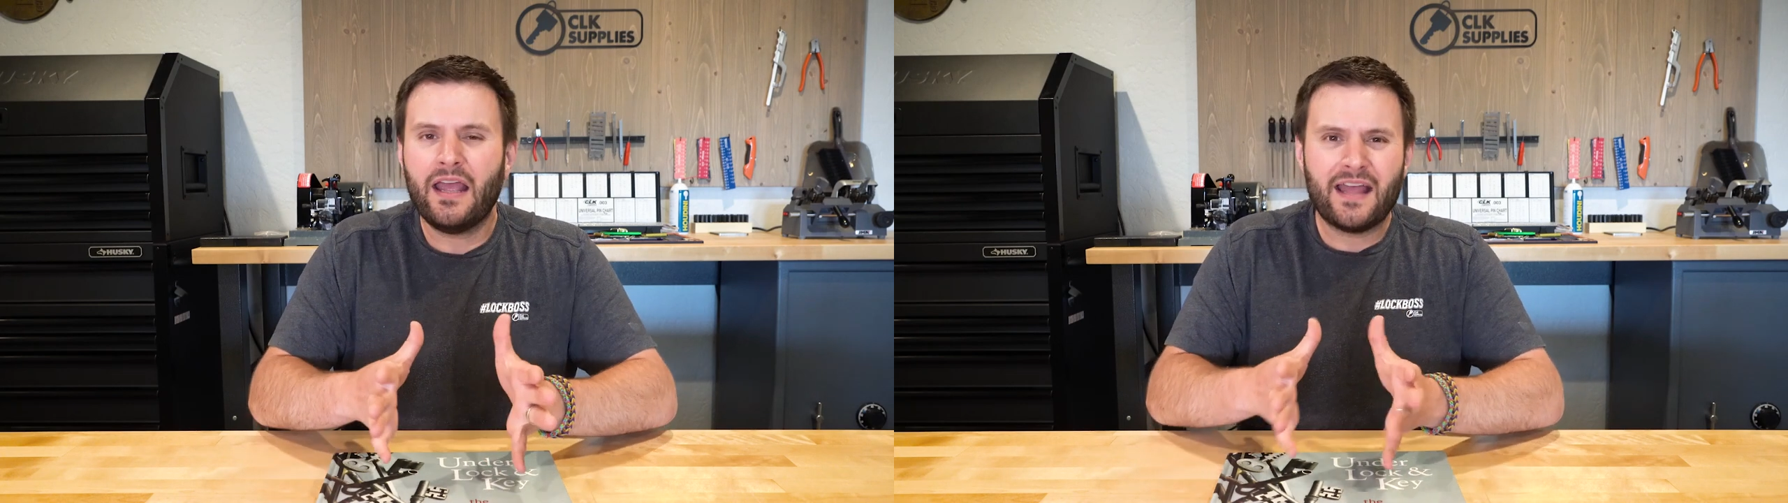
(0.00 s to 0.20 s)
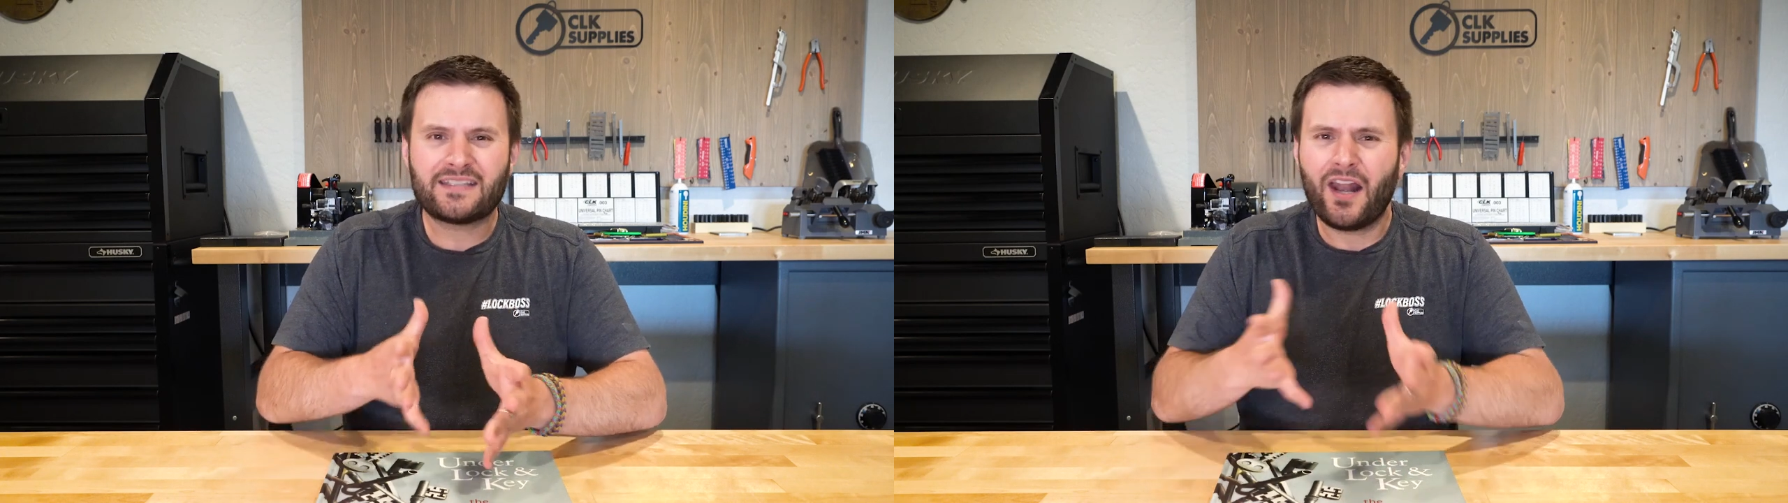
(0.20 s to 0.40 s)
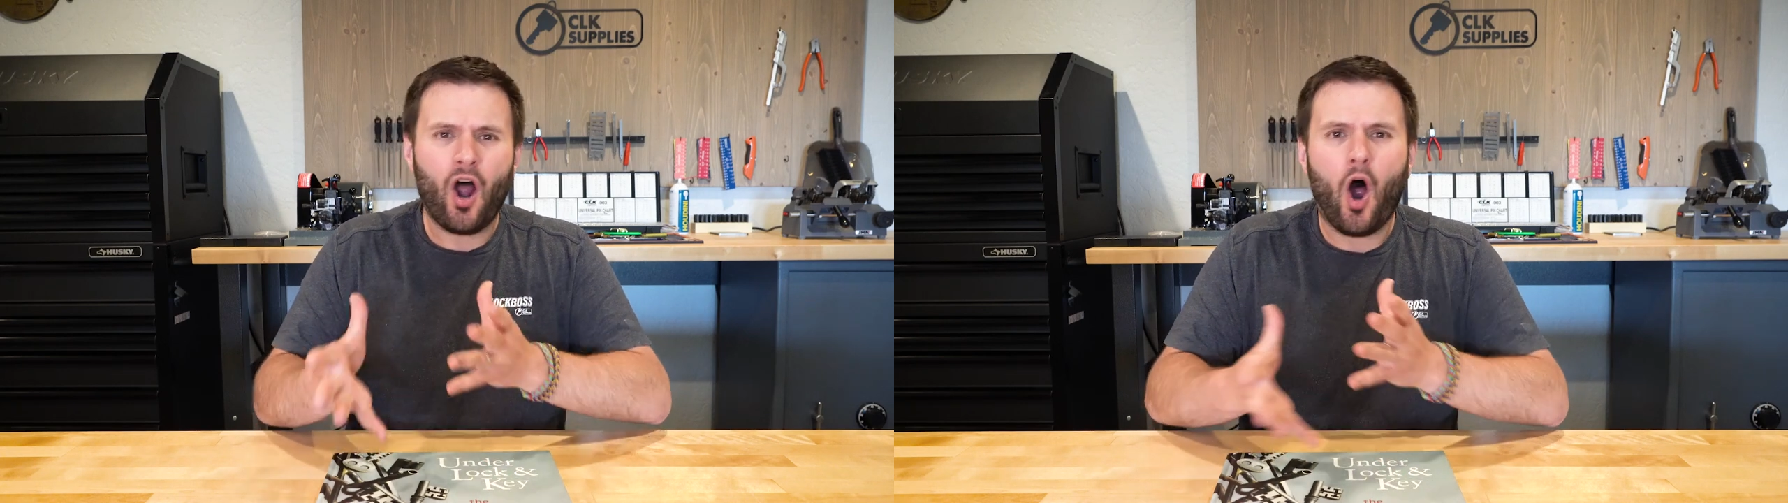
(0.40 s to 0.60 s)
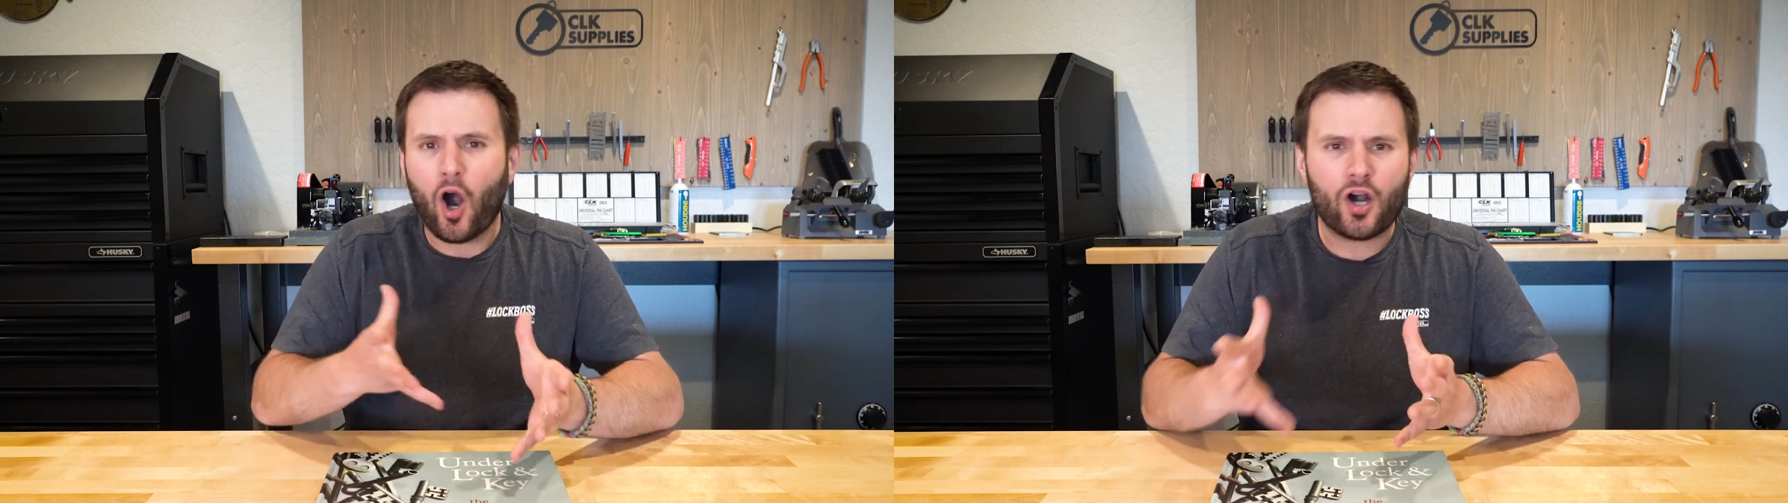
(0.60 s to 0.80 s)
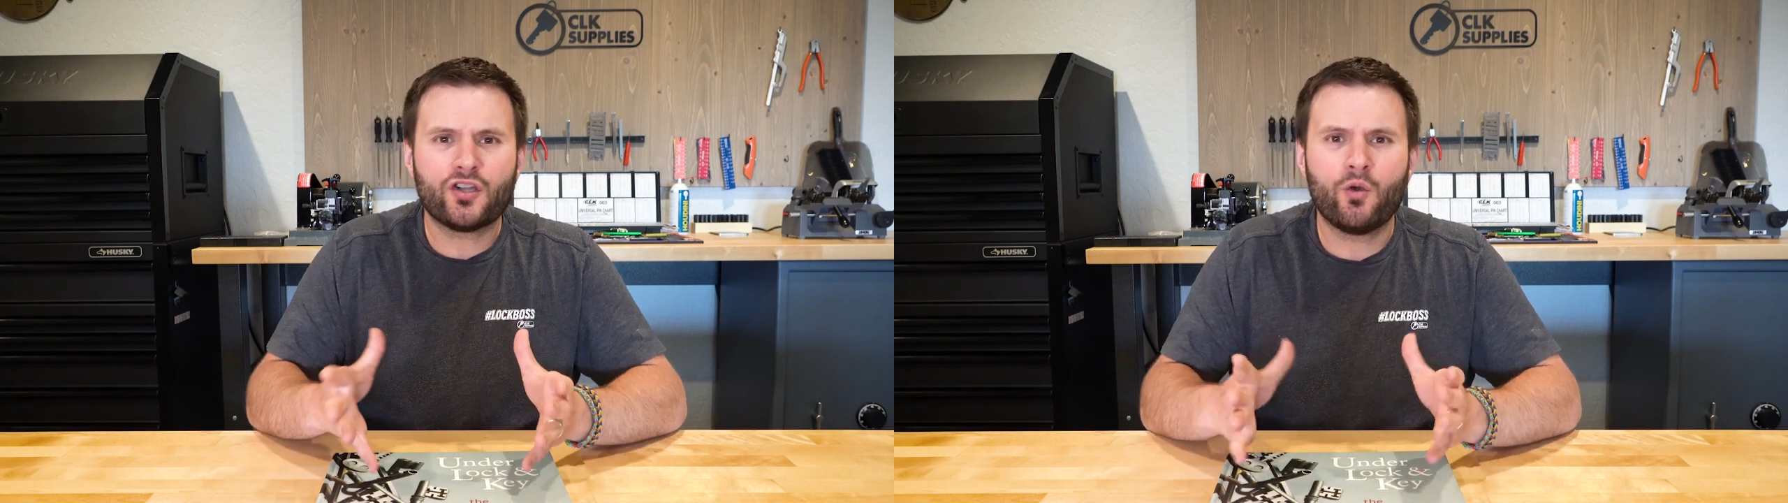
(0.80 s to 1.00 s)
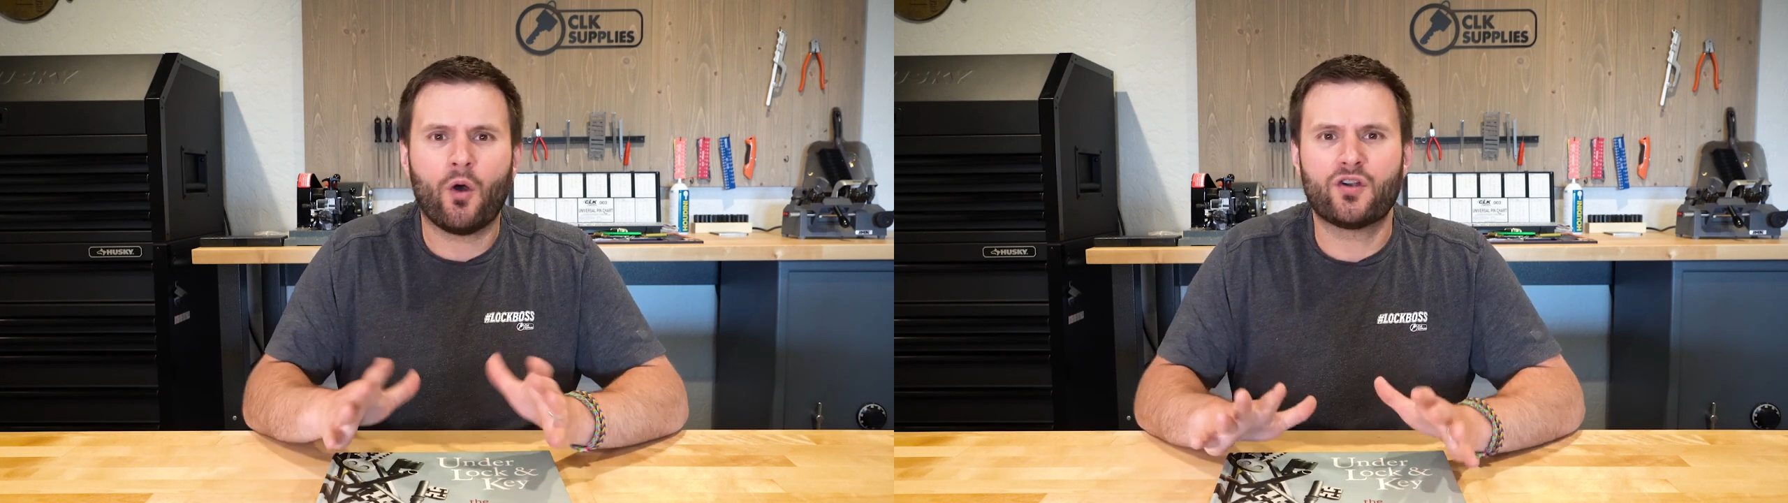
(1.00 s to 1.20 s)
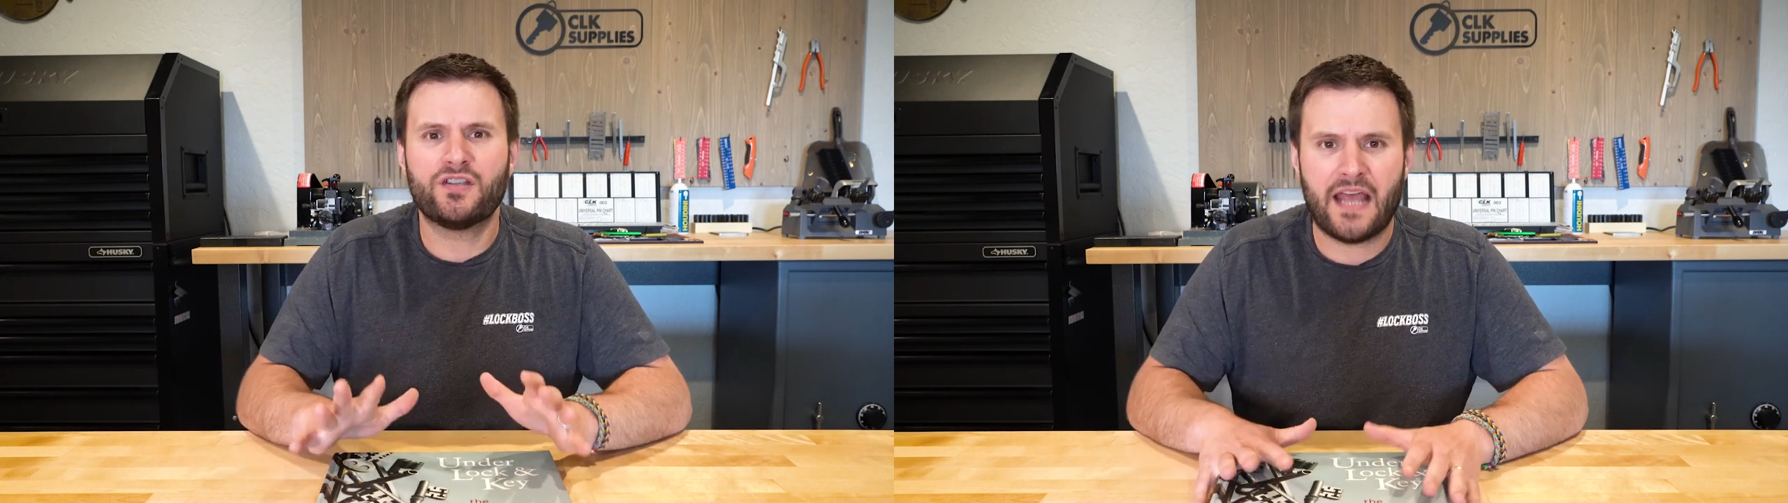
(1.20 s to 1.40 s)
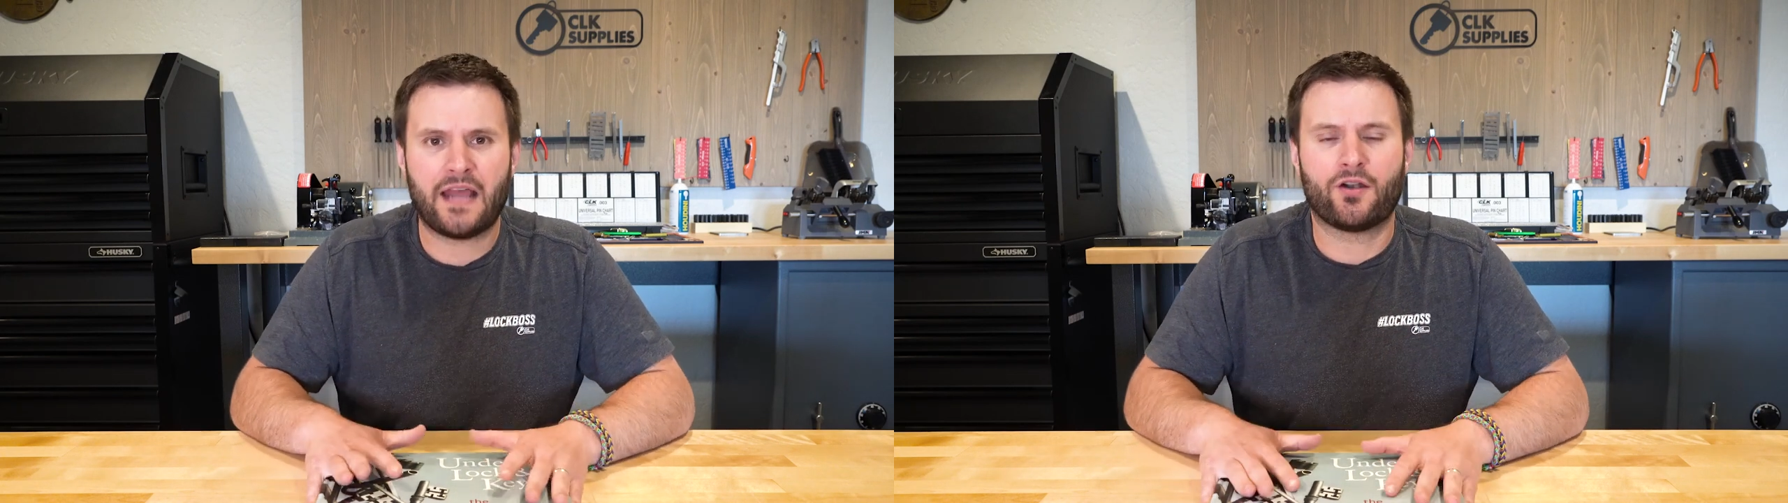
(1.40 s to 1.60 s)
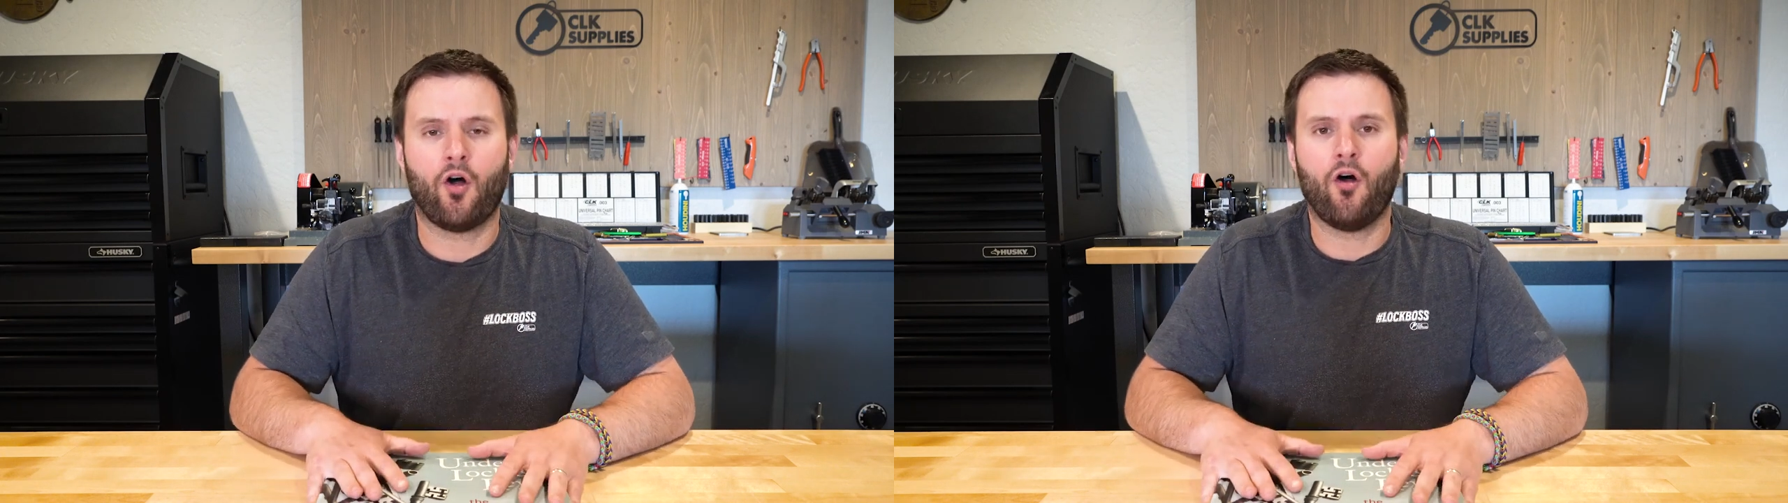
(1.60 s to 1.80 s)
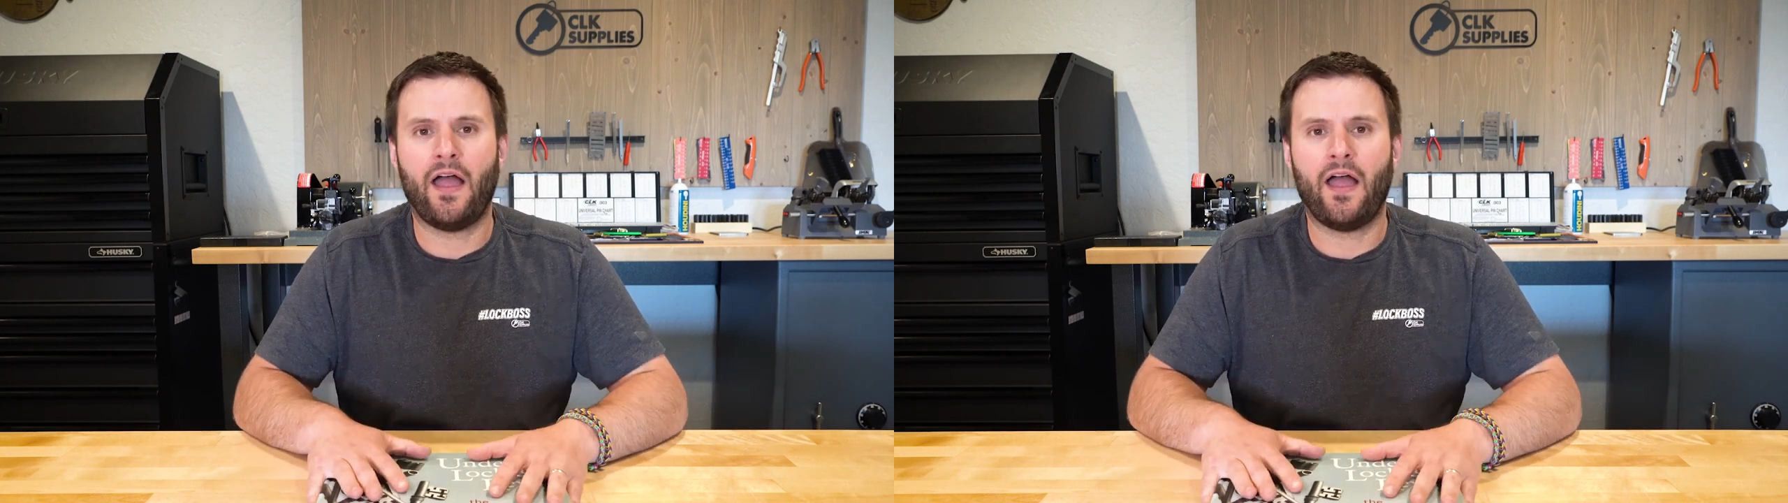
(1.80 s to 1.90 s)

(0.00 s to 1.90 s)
It's kind of hard to understand it all.